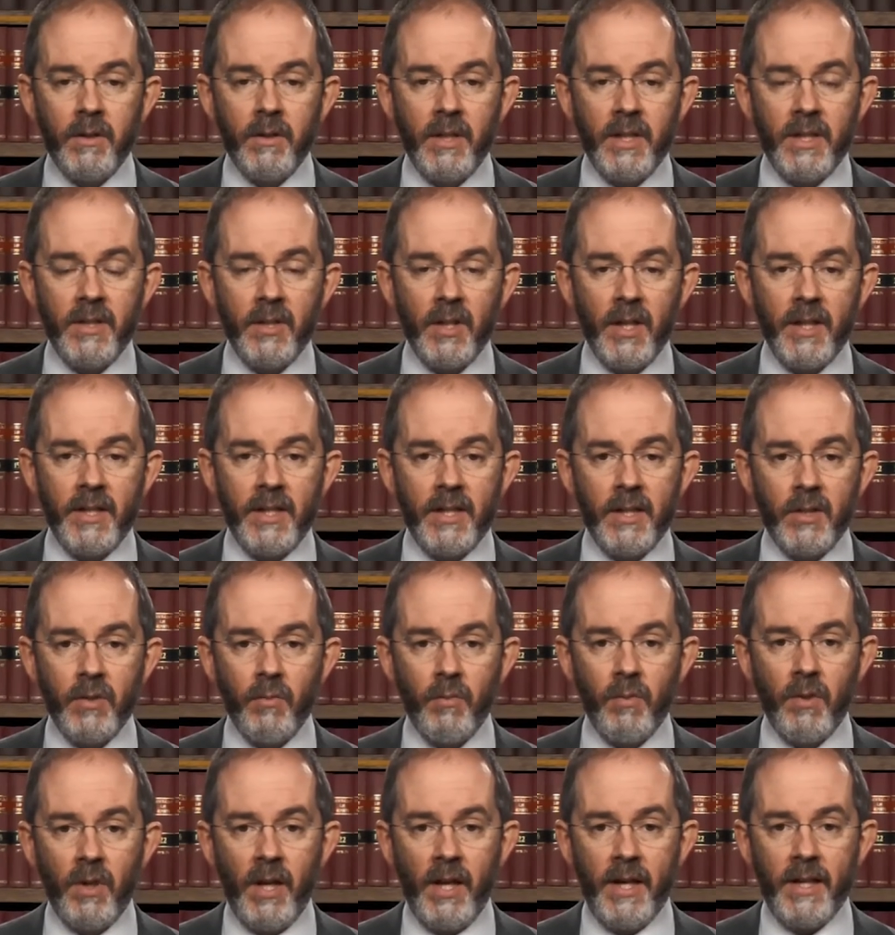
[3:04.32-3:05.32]
these
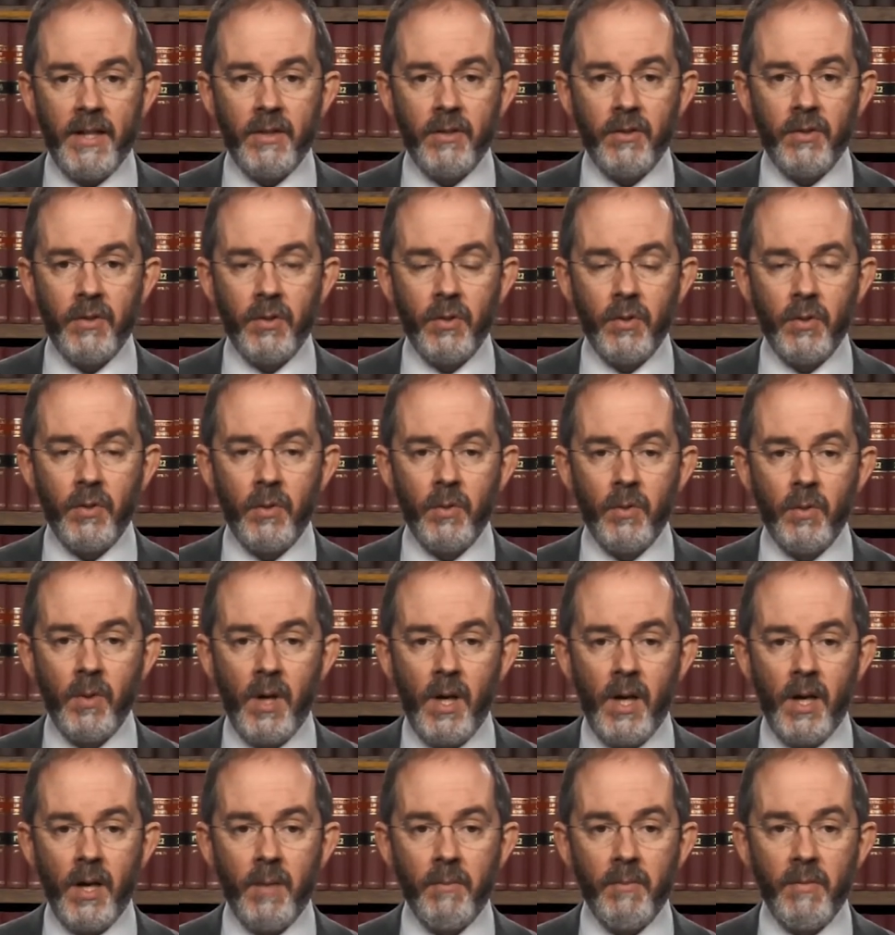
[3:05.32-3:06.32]
ideas relate to
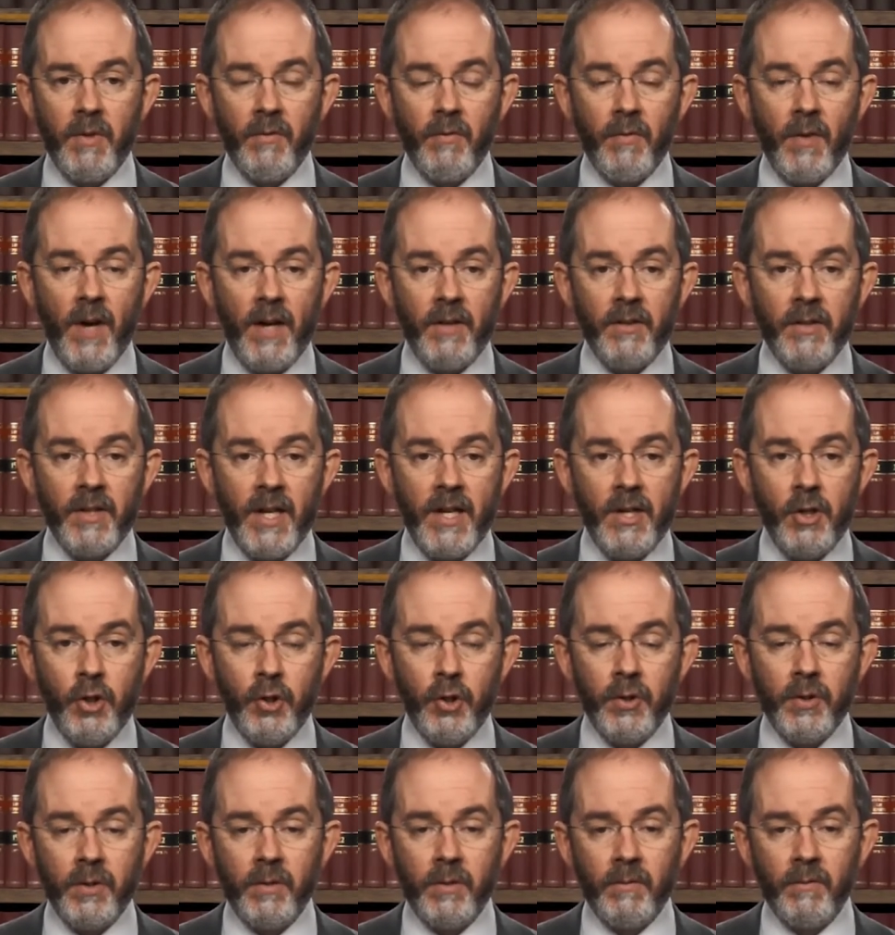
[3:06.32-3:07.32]
um, the
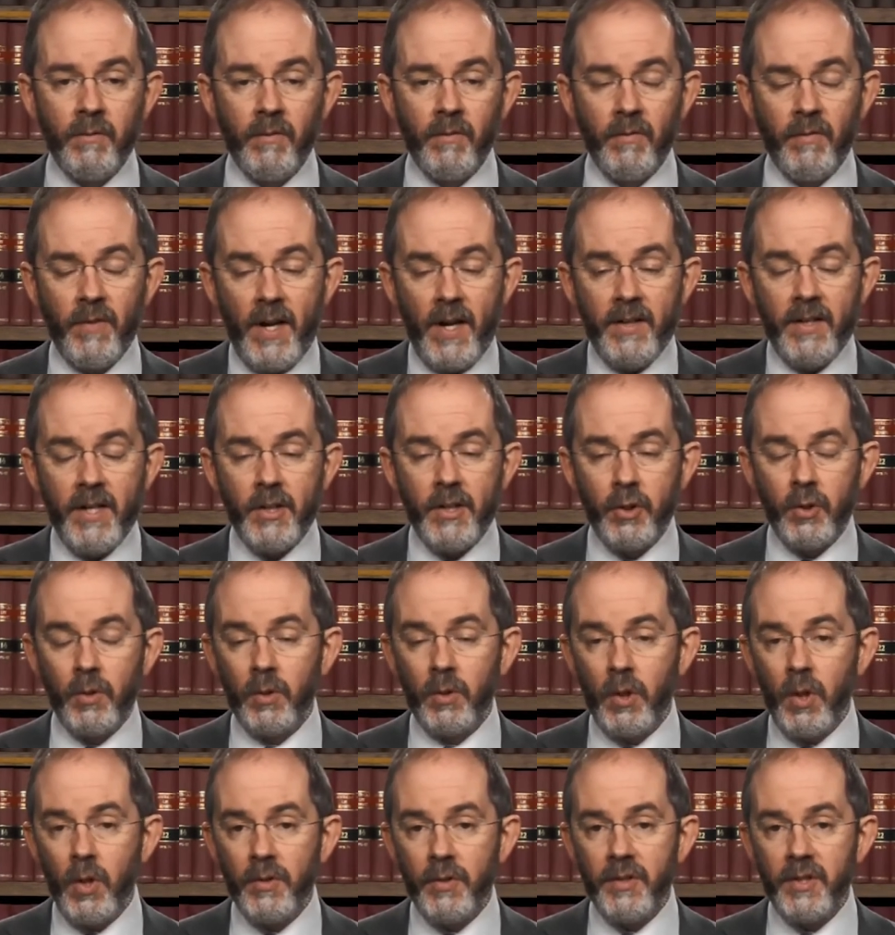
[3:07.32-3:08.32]
foundation,
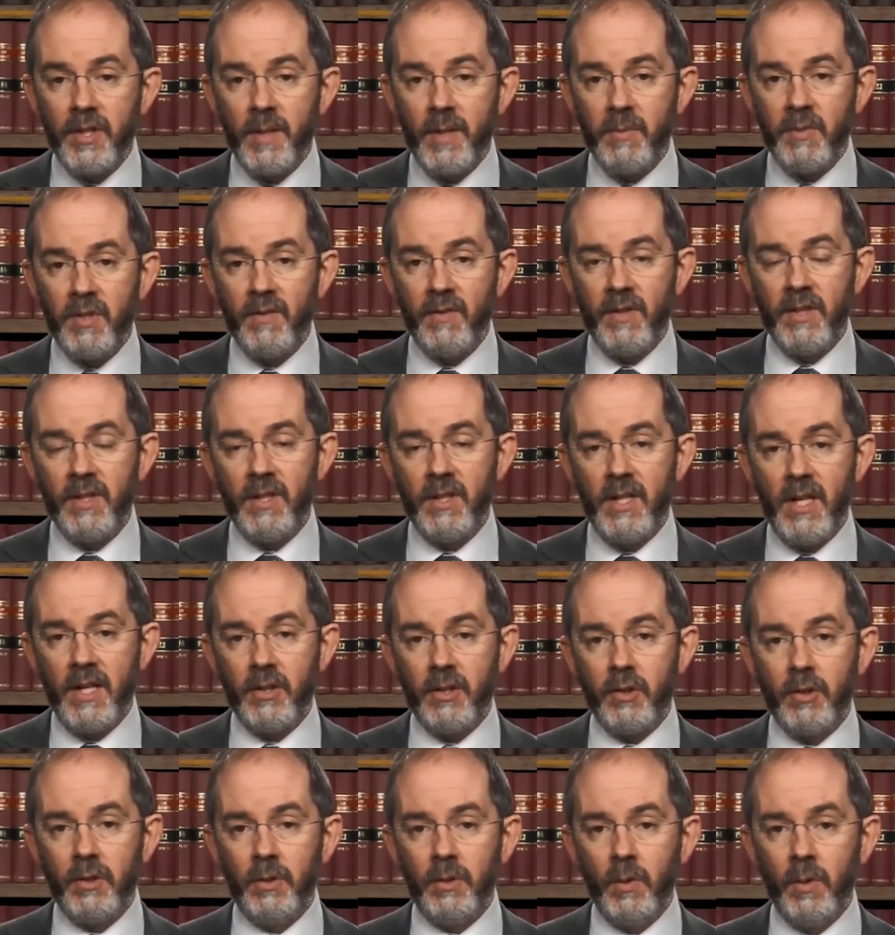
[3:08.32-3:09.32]
foundational concepts of
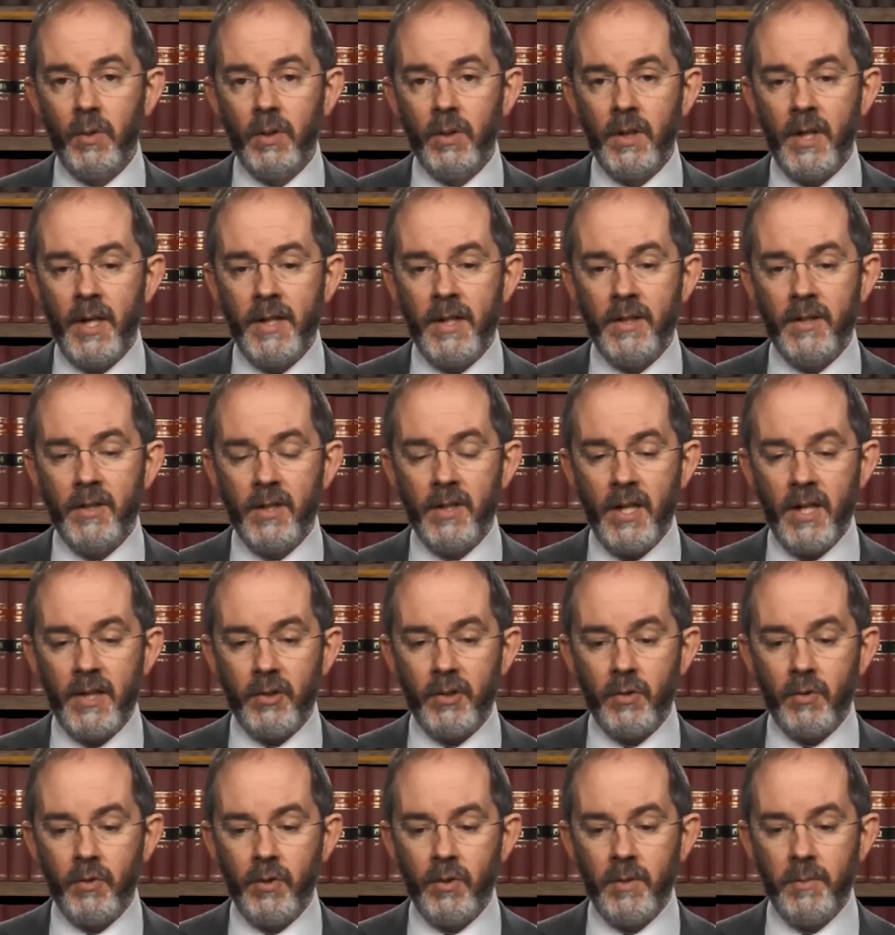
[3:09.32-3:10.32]
international law and
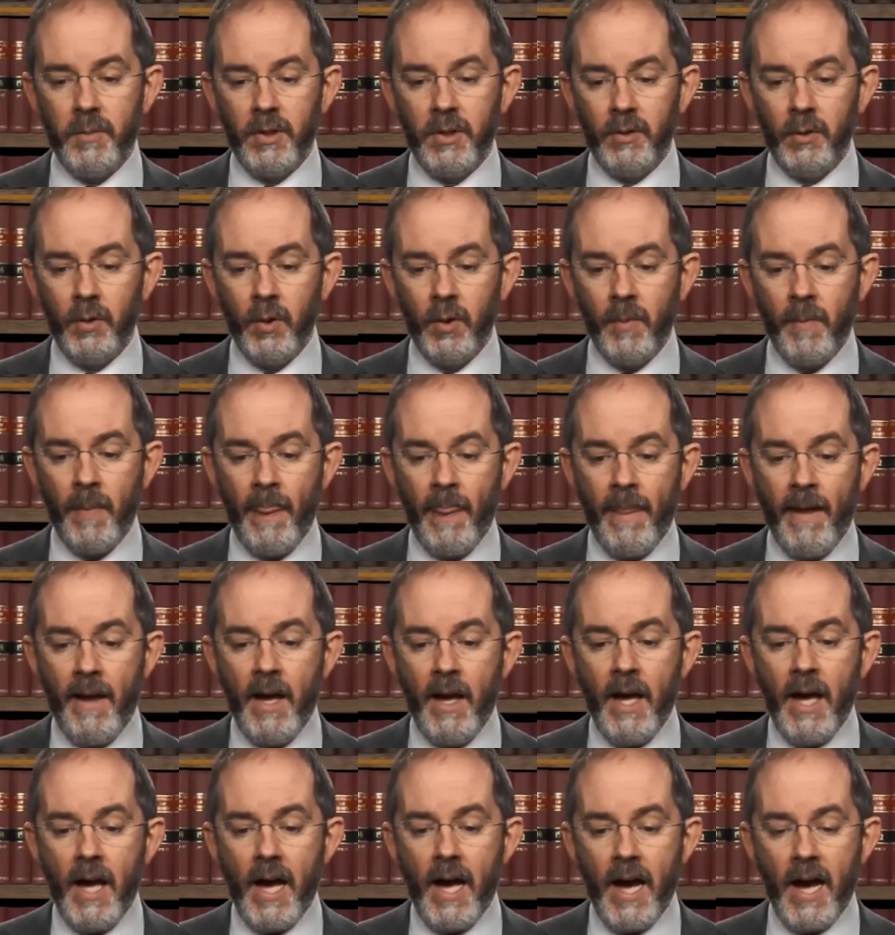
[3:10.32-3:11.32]
international criminal law,
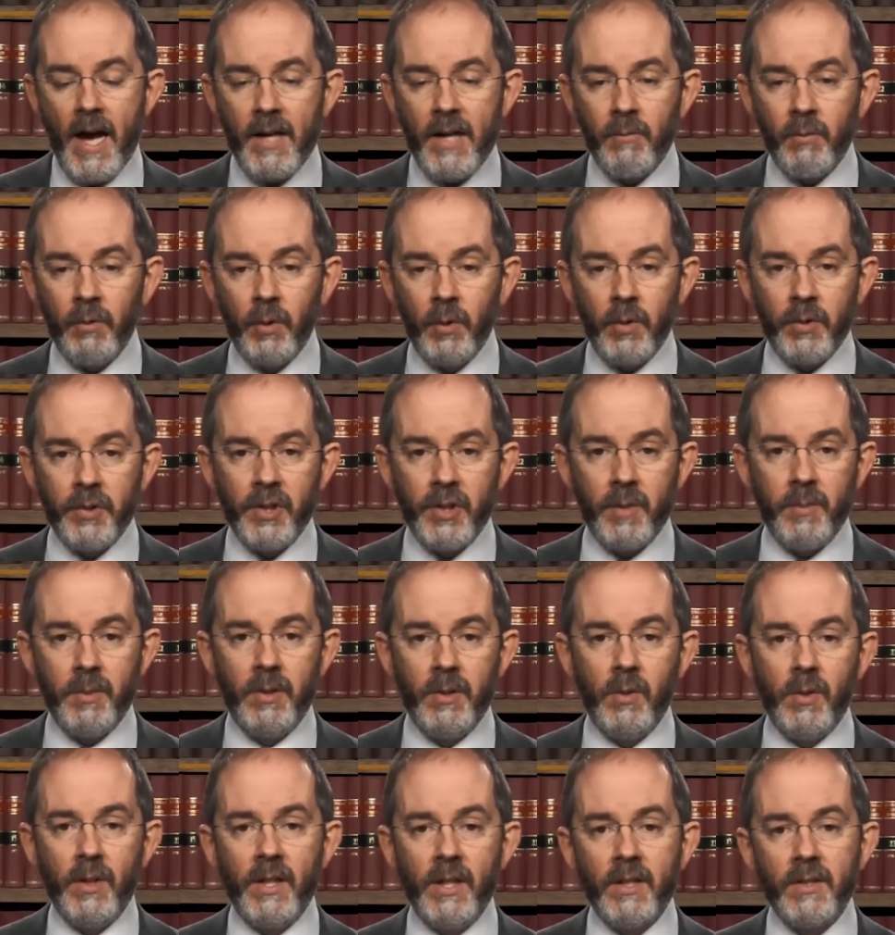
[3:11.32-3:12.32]
and we'll also
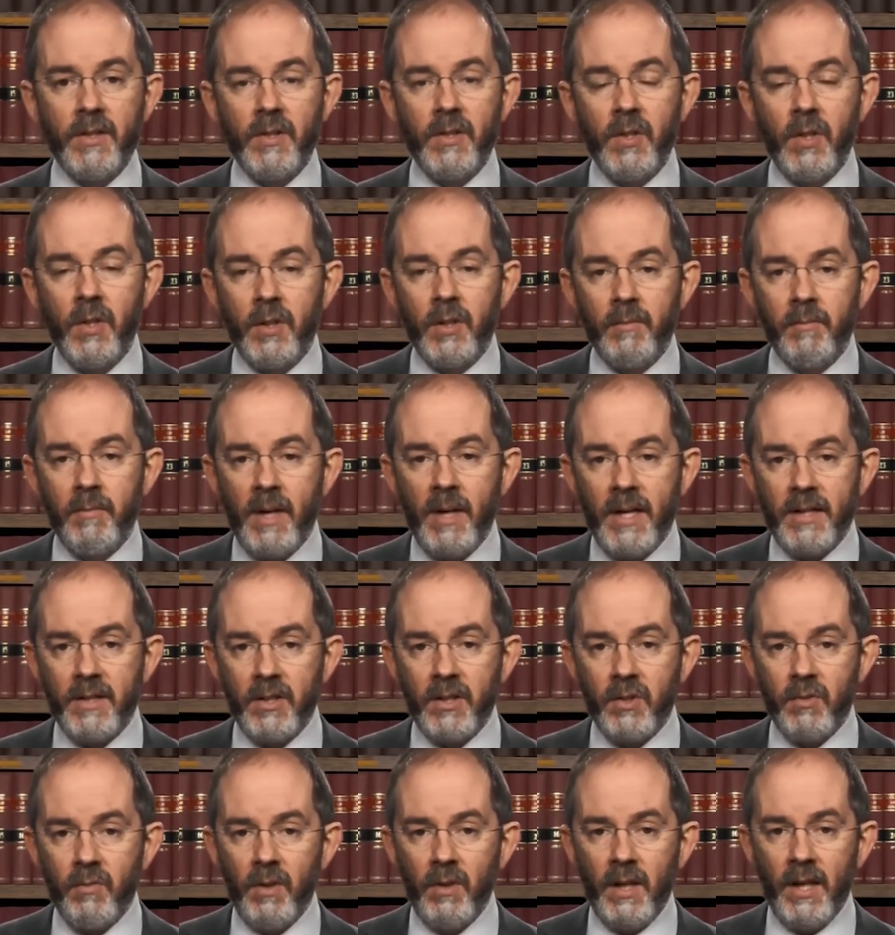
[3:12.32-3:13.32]
be looking at certain
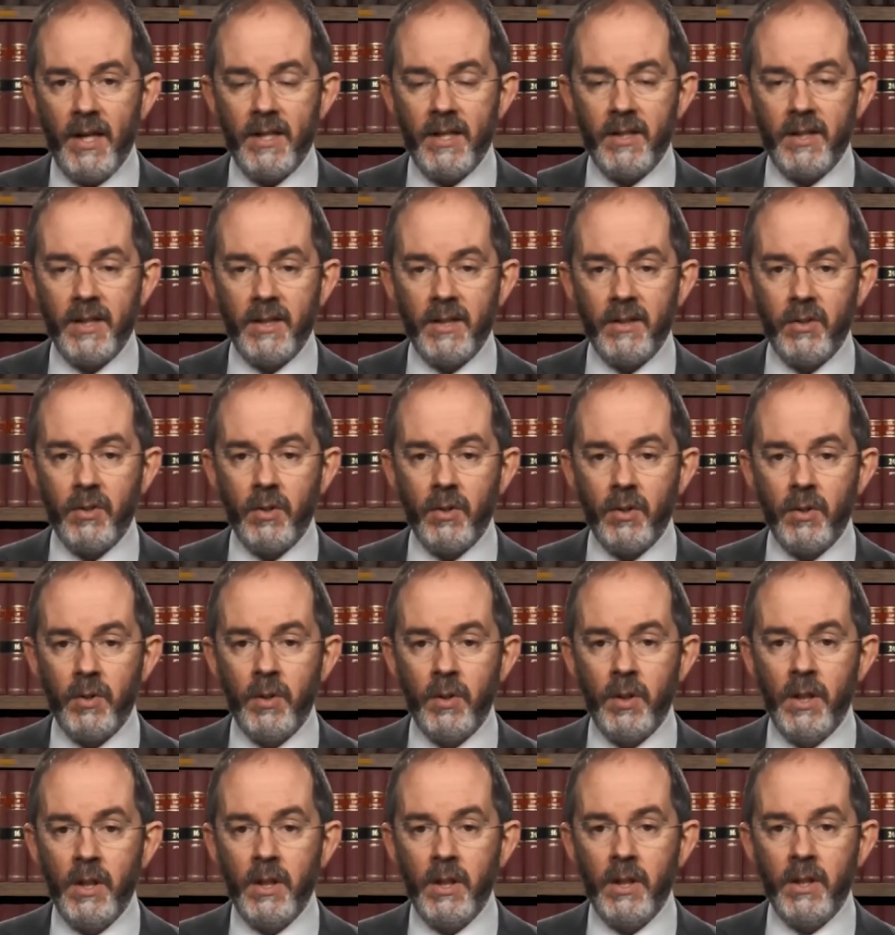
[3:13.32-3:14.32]
matters relating
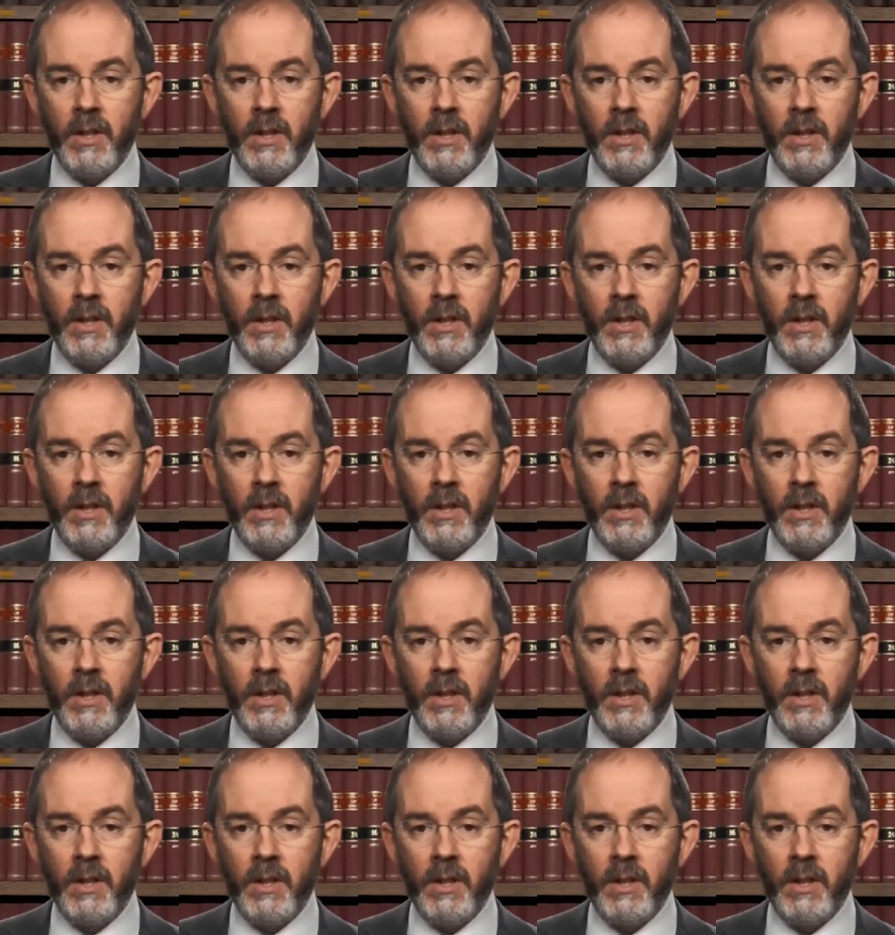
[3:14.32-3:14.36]
to